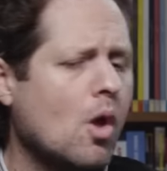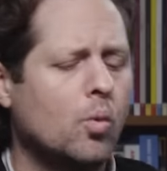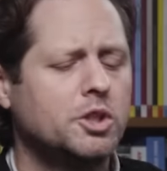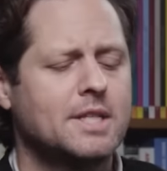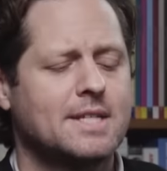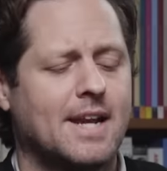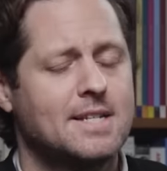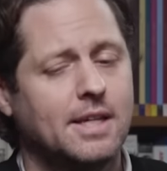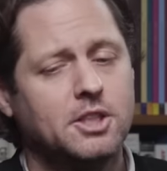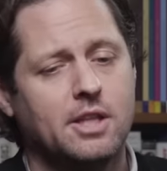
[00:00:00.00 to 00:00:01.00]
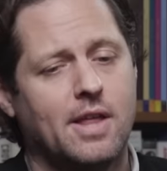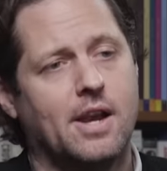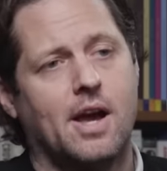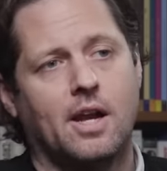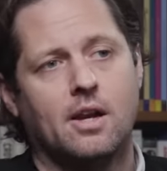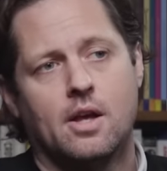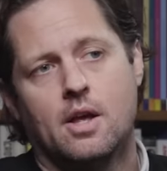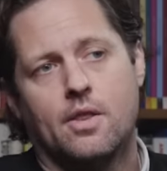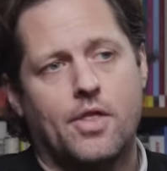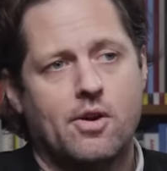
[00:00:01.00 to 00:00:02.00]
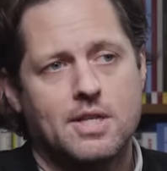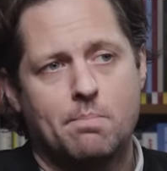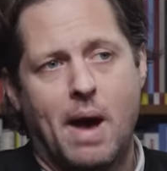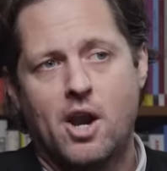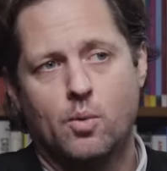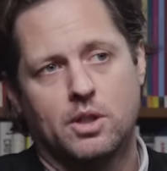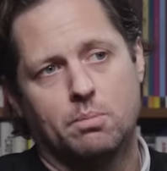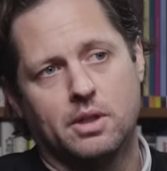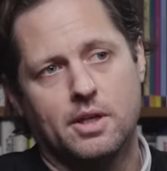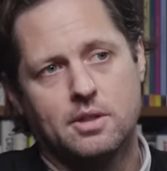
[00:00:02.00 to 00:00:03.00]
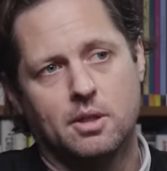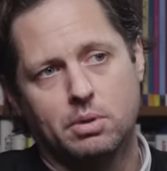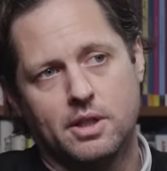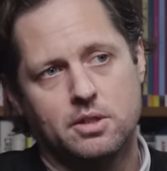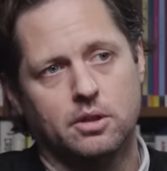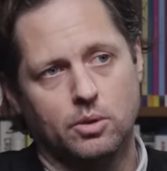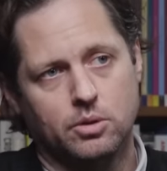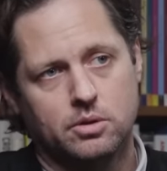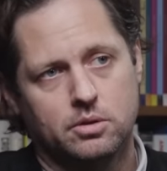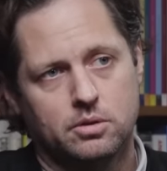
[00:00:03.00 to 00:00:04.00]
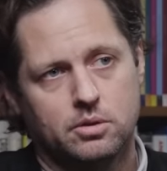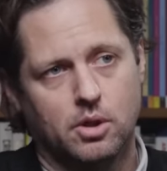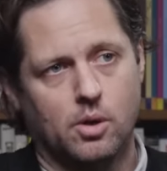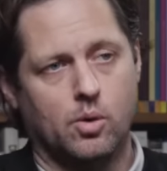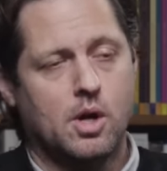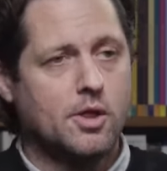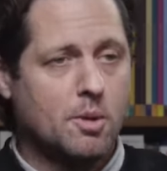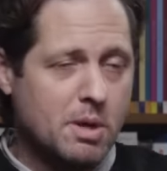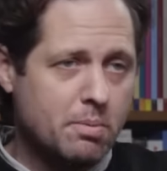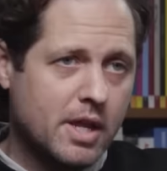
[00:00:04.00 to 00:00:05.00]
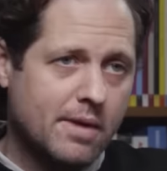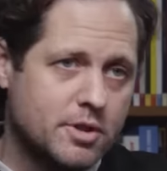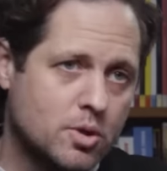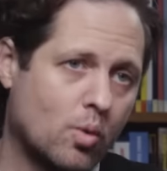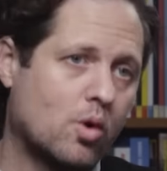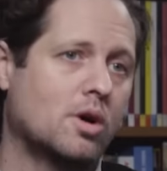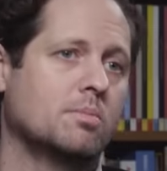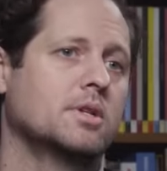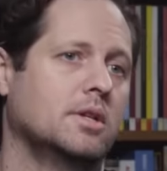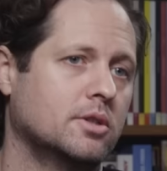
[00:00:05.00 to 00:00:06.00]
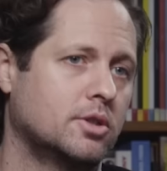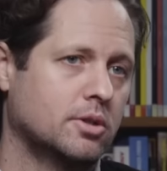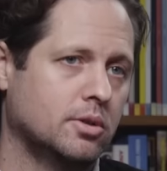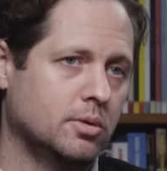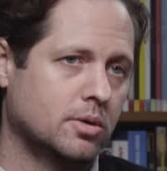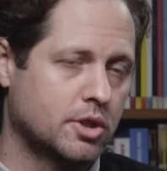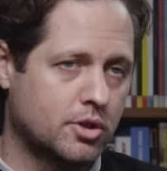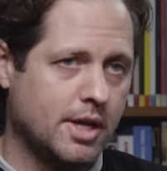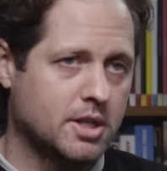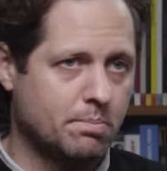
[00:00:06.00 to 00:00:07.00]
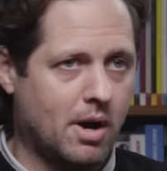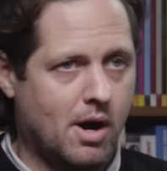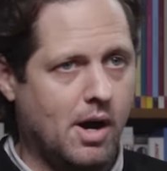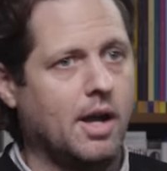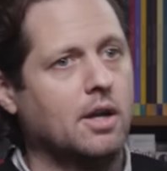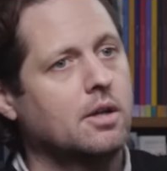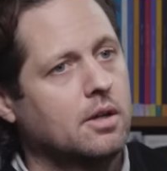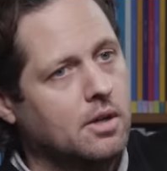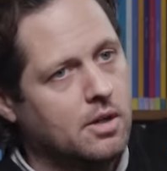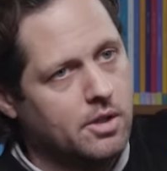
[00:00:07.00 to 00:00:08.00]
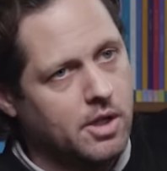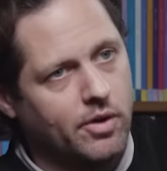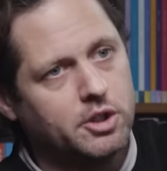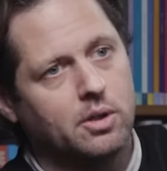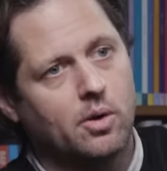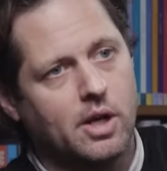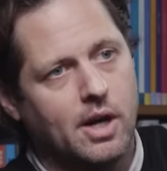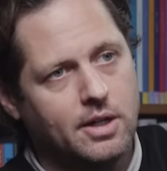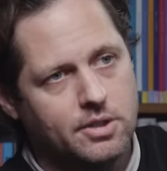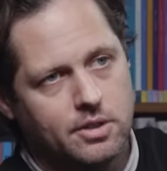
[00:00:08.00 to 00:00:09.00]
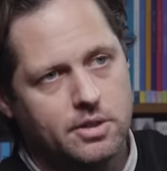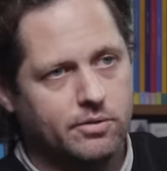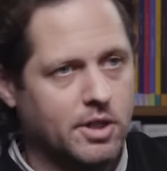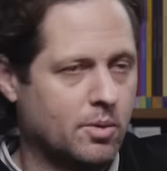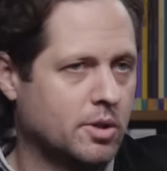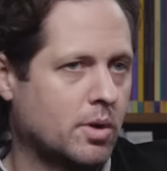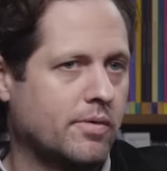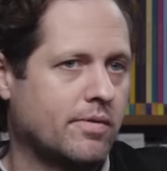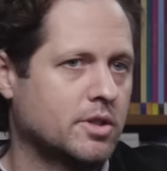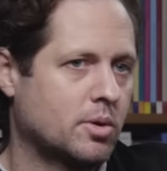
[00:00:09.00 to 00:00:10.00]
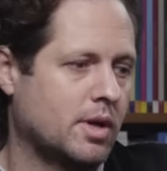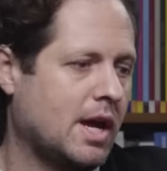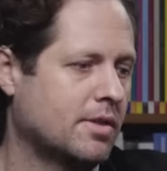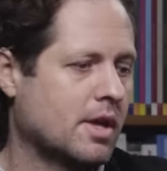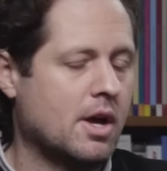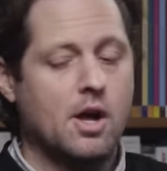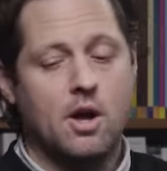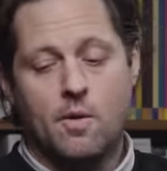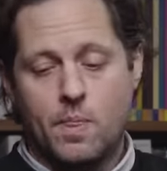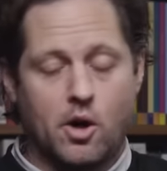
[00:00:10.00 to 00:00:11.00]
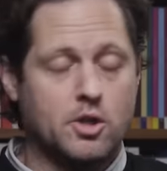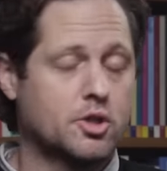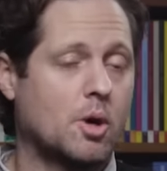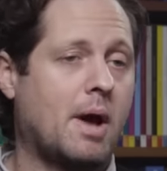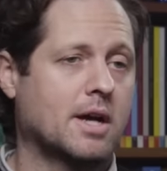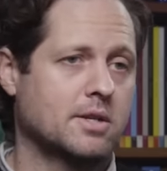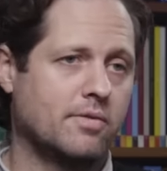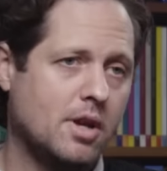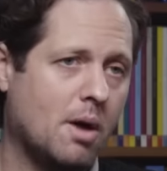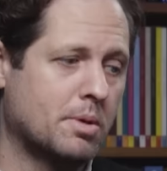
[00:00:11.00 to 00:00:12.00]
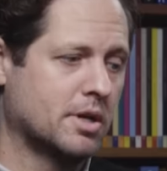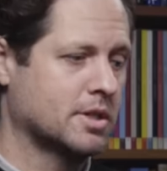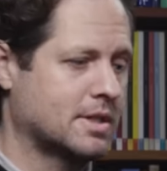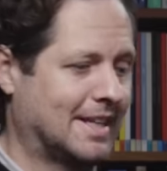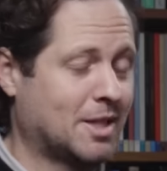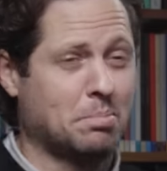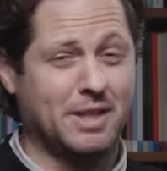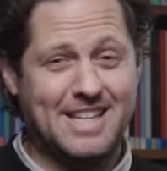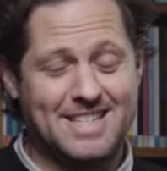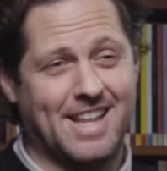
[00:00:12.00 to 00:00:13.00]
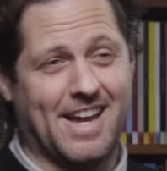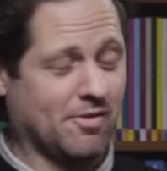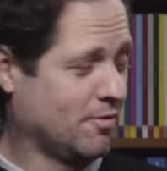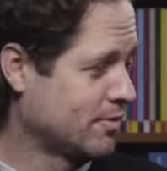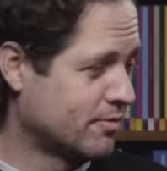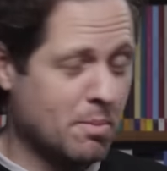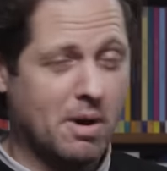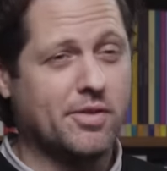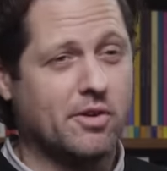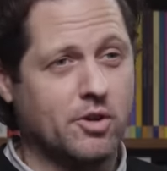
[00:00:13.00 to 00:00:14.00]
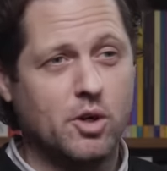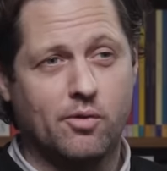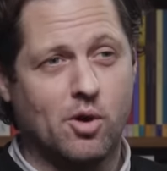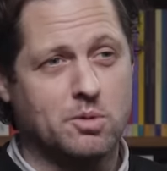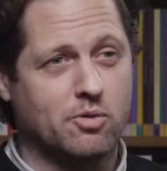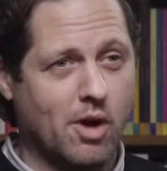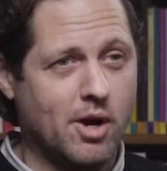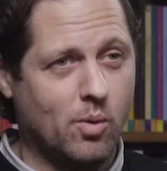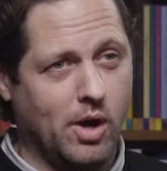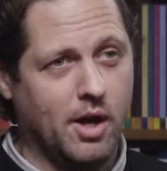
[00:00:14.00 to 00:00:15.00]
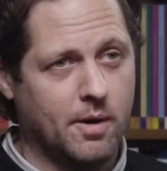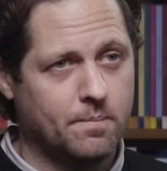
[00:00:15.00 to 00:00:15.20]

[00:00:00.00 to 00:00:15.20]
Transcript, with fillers: which is that essentially that night, there is a battle with the police and the police lose. So the people that have swarmed into the streets behind the original organizers of January twenty-fifth and twenty-eighth are so massive in numbers that the police like rip off their uniforms and run away.